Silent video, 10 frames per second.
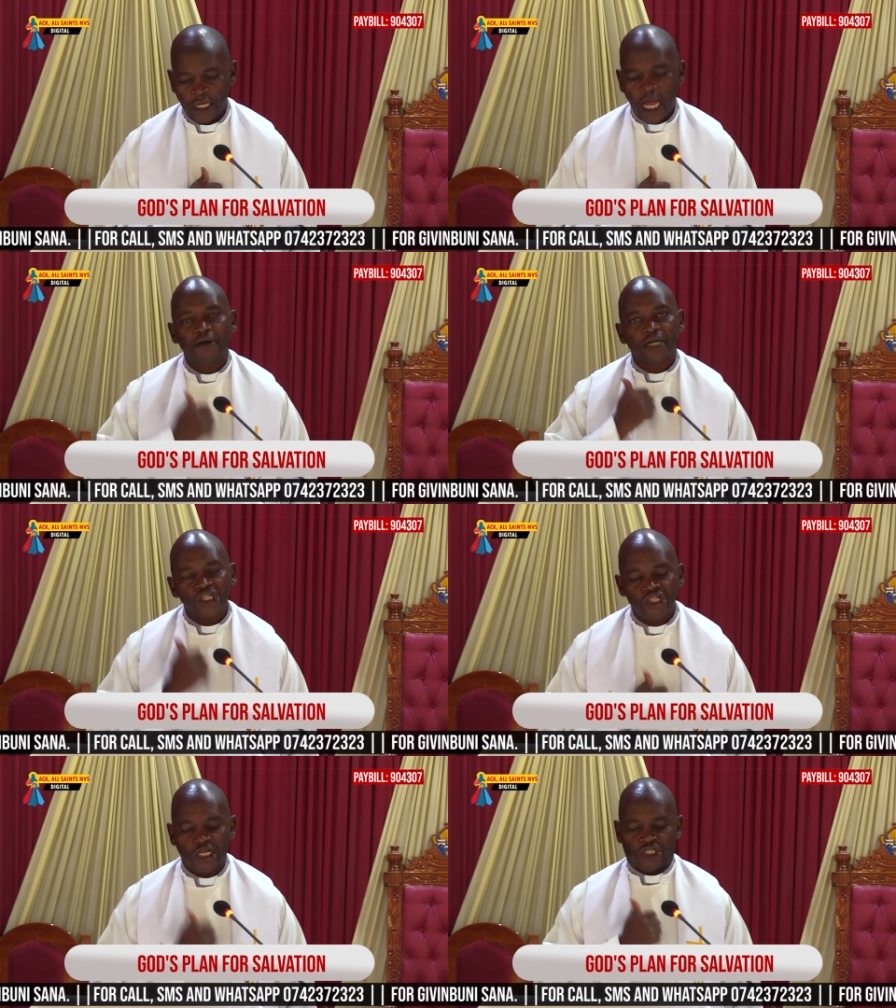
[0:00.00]
A
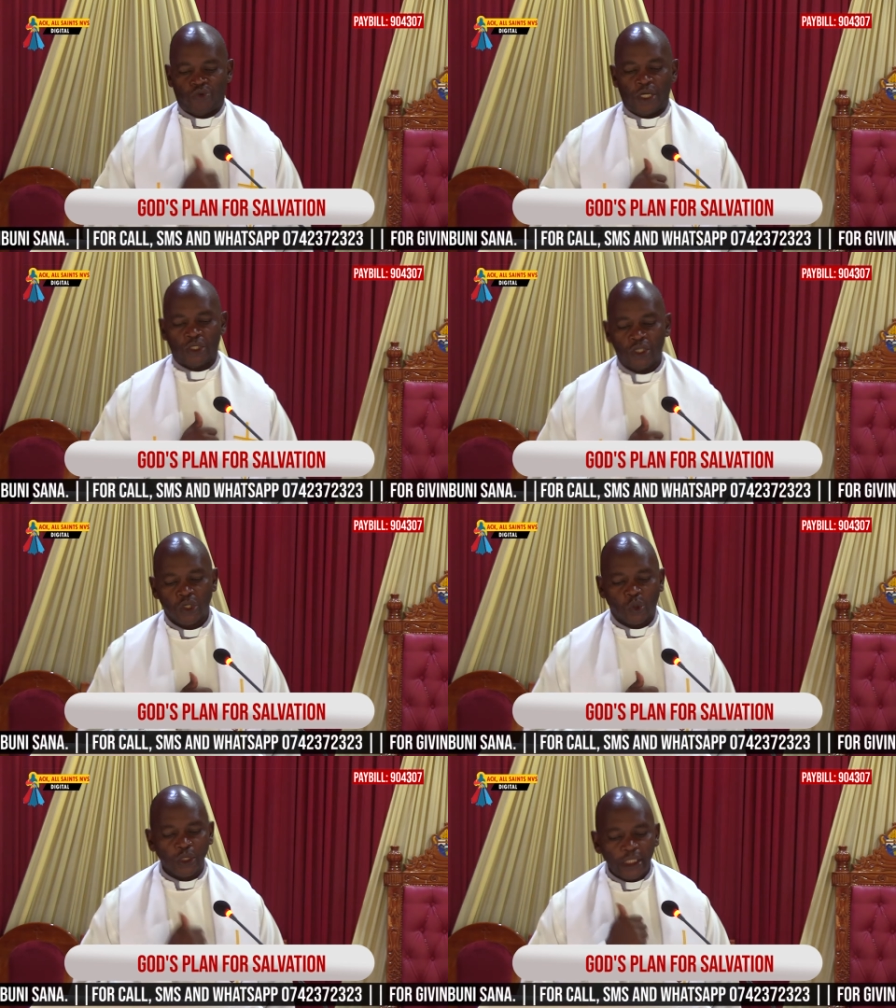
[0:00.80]
righteous one
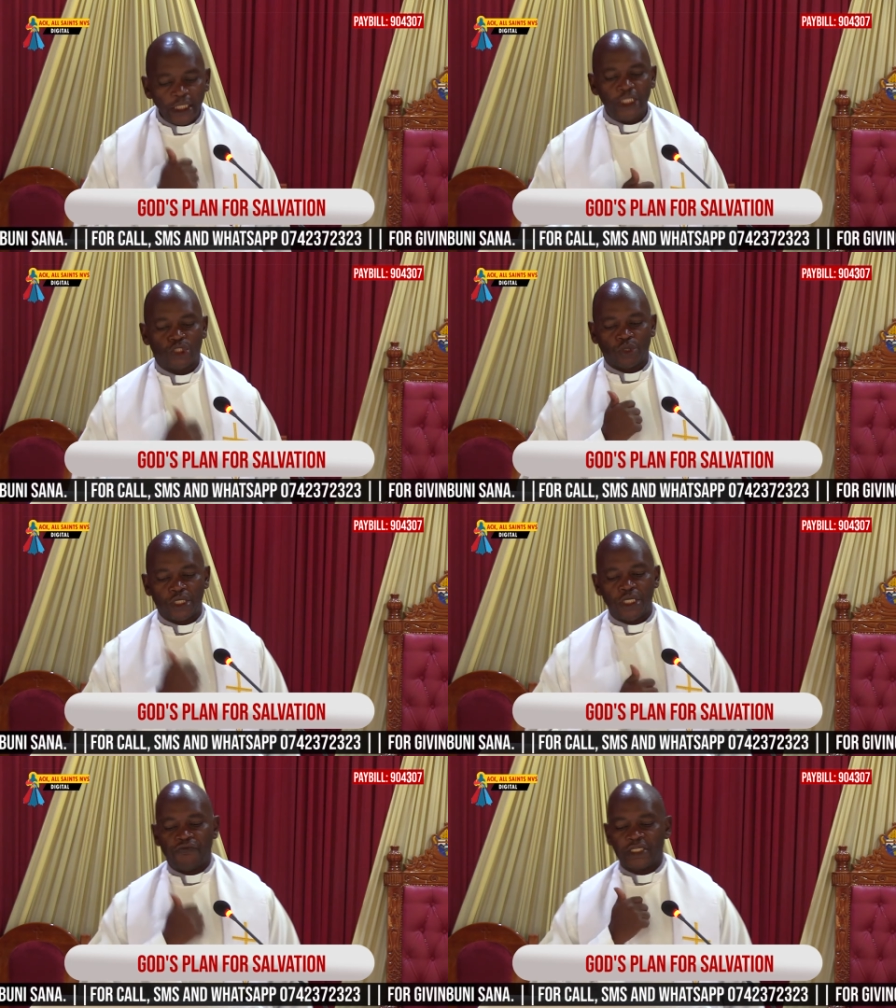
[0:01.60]
could need to
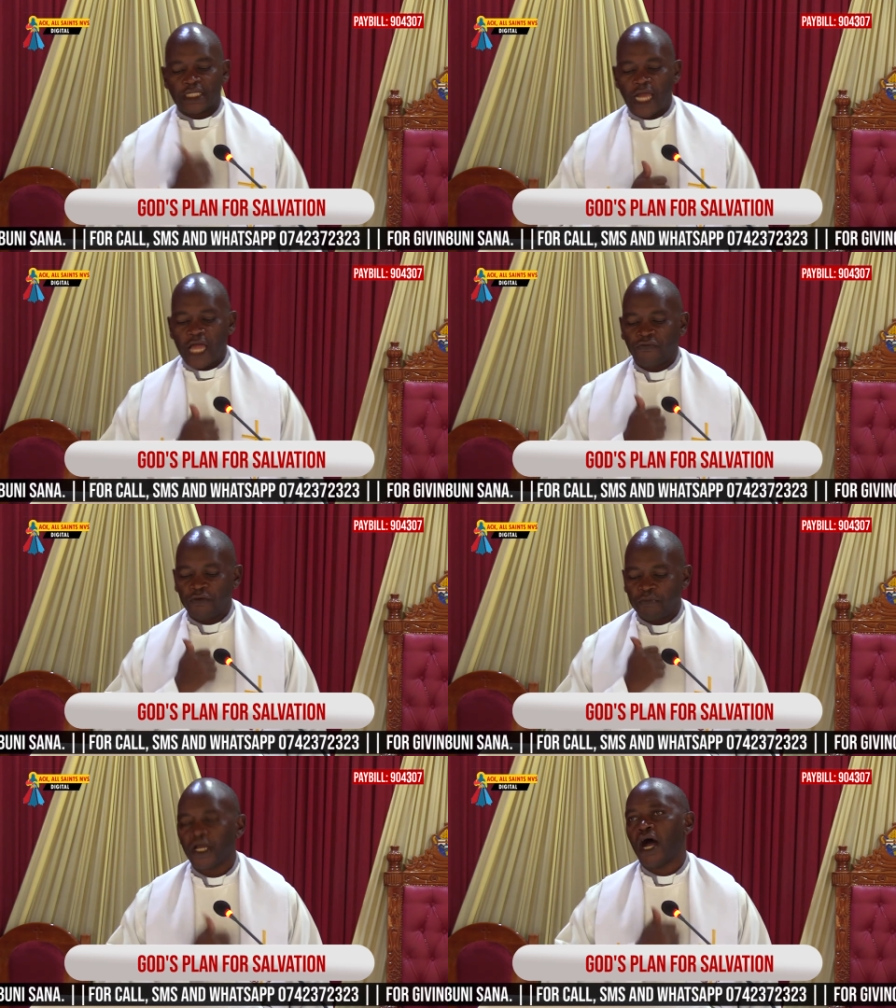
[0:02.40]
give his life
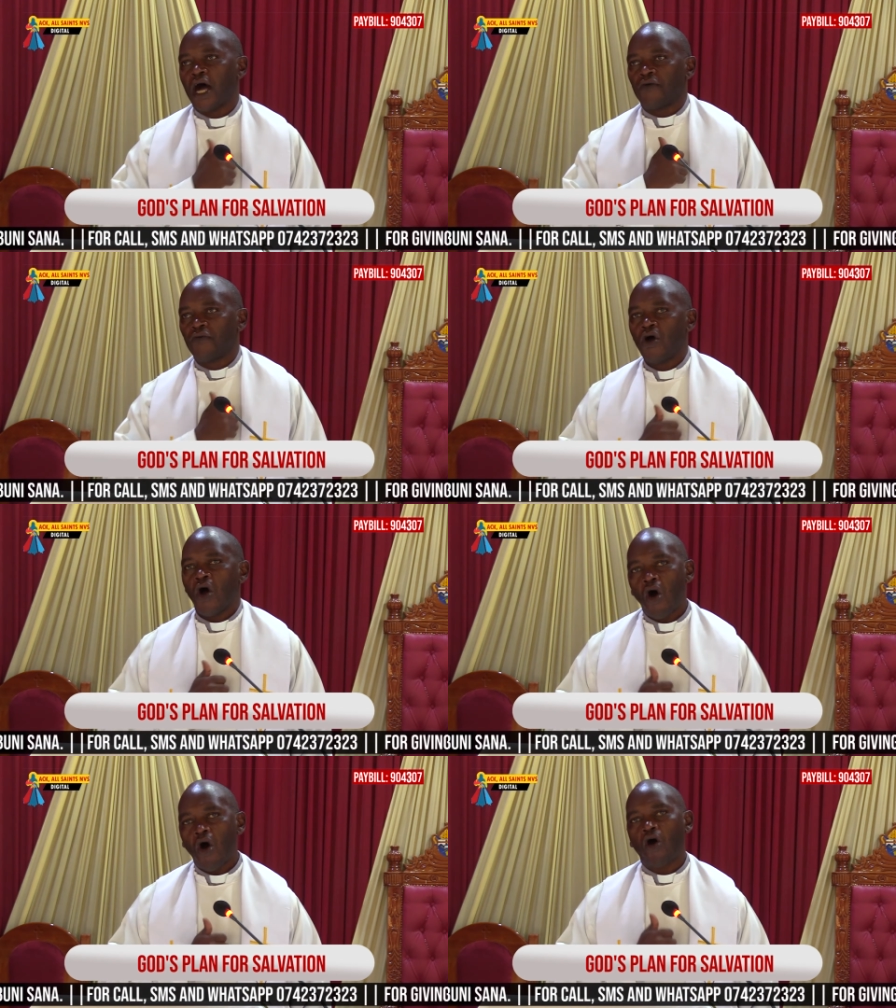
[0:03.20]
on behalf
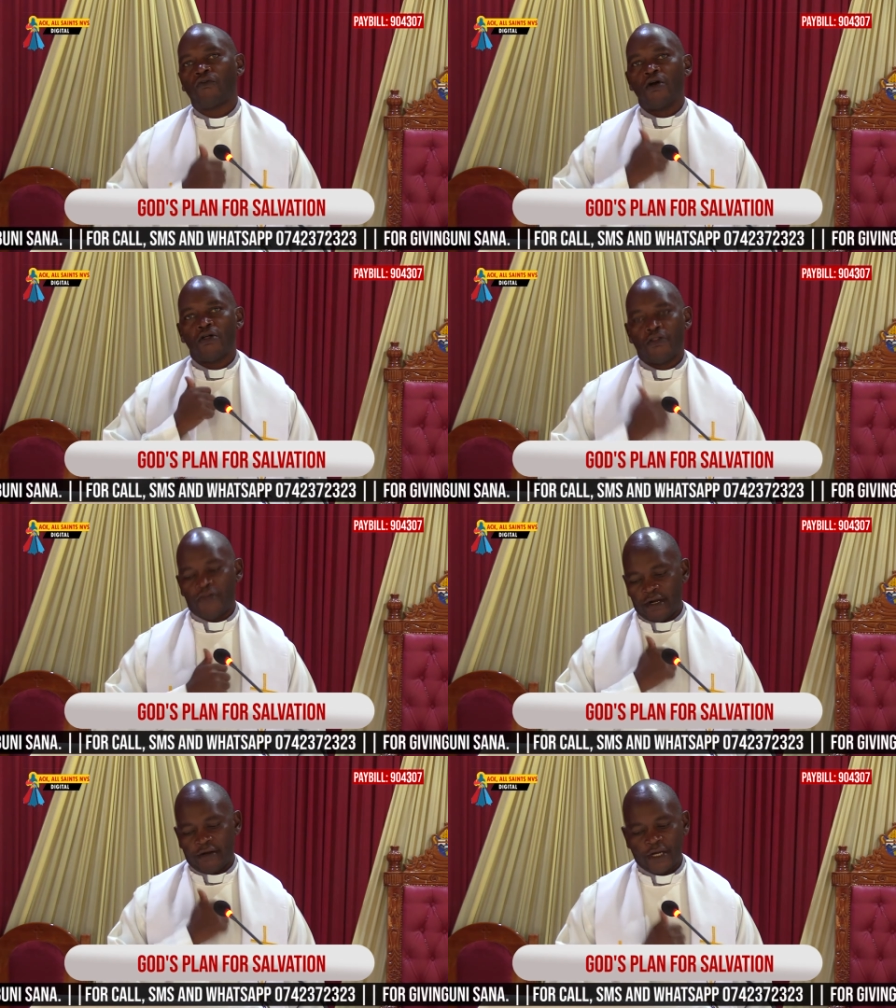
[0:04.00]
of
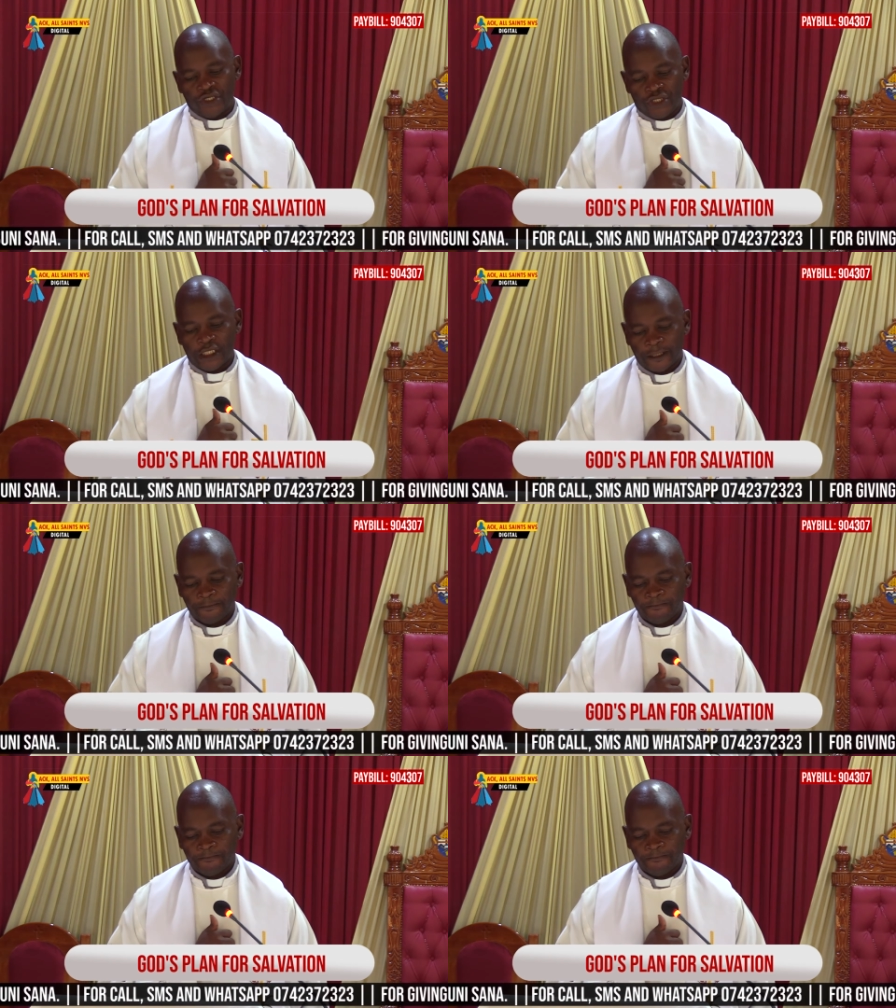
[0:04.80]
the unrighteous